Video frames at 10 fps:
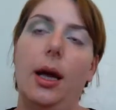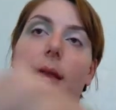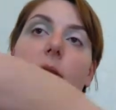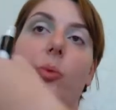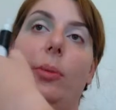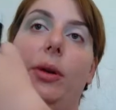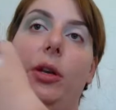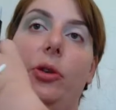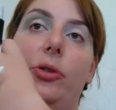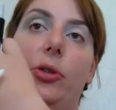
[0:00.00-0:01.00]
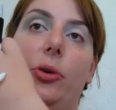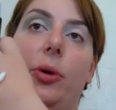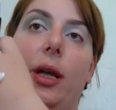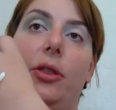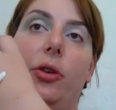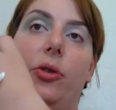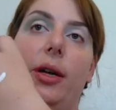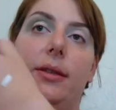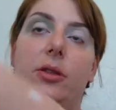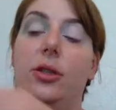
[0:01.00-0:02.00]
And this one I'm going to use to cut the
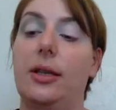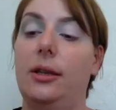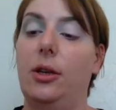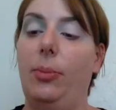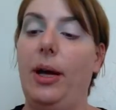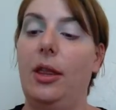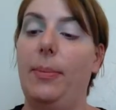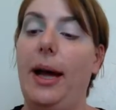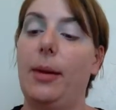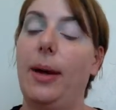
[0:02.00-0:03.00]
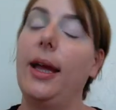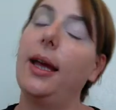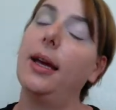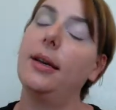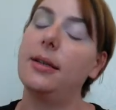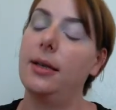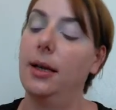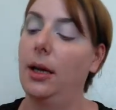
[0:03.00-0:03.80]
crease just a little bit on the back of my hand.